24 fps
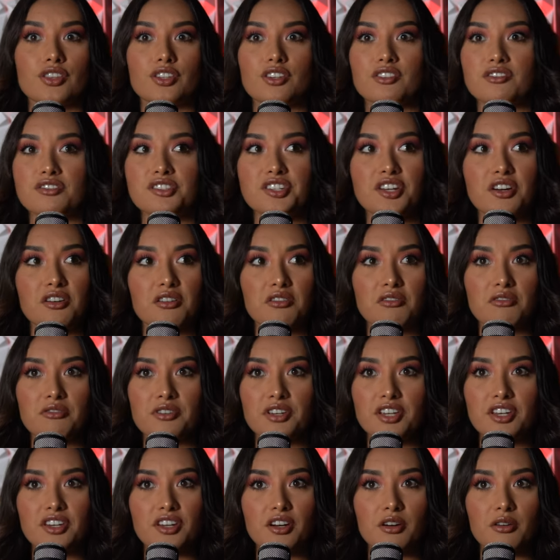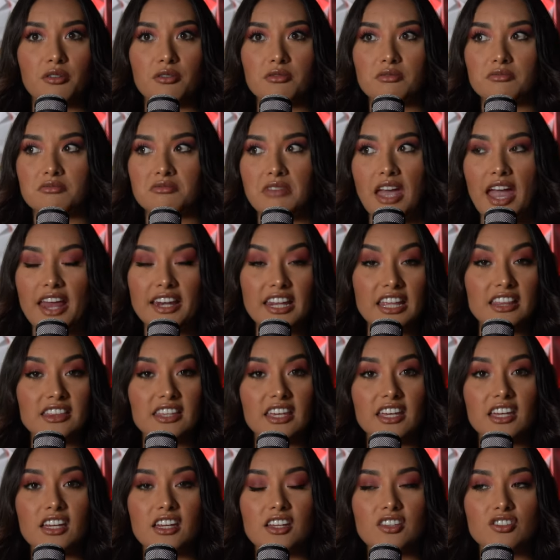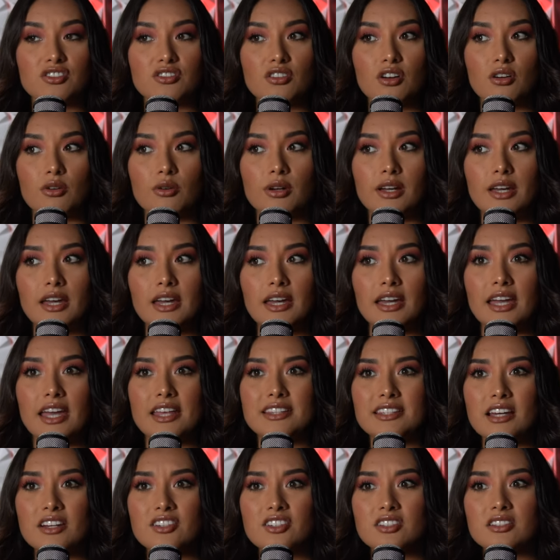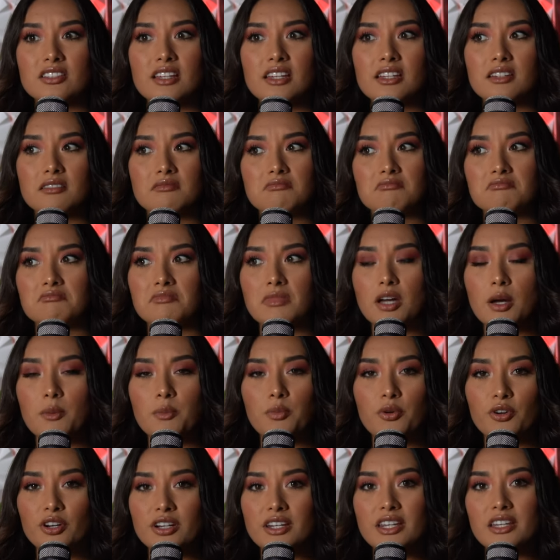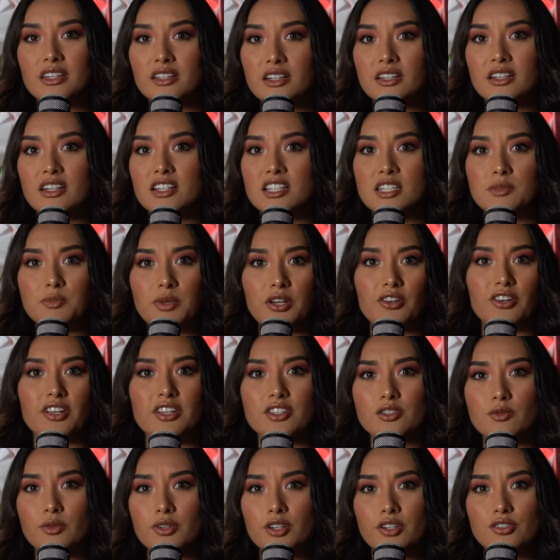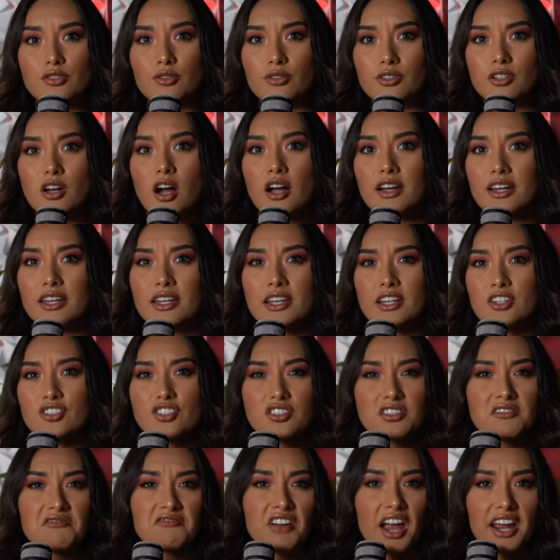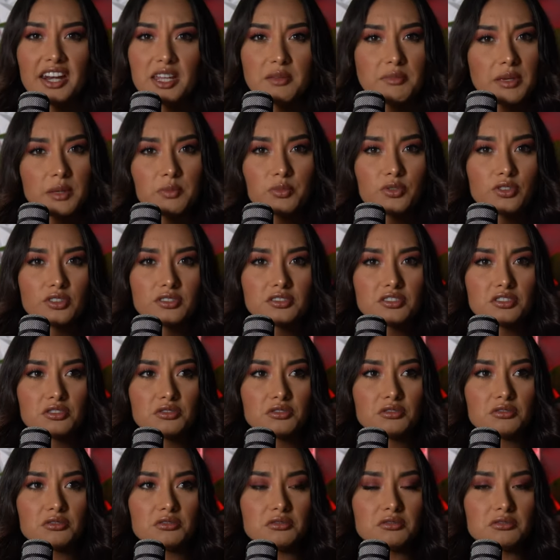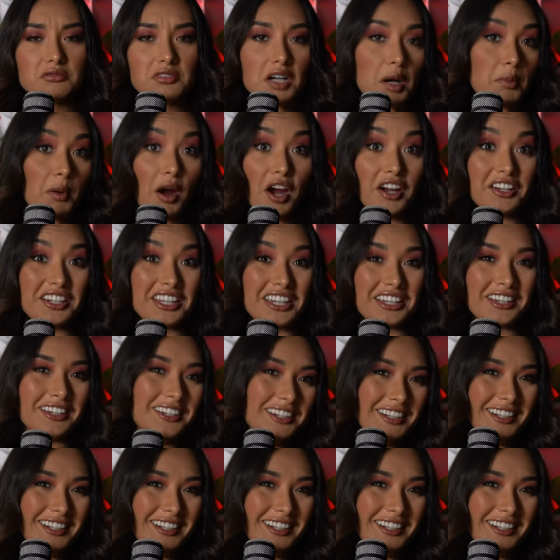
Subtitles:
There's no, you know, anything. And so it's actually like a pretty good experience when you're door knocking and just inviting people to a party.